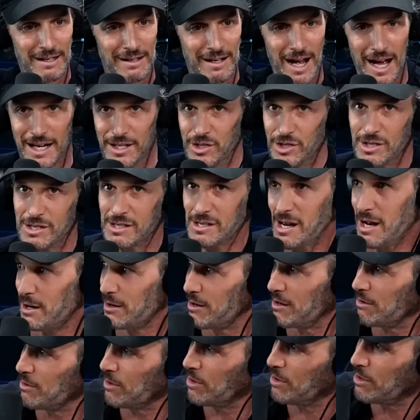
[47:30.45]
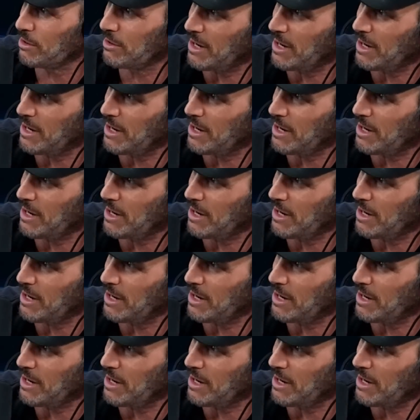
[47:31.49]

I just saw her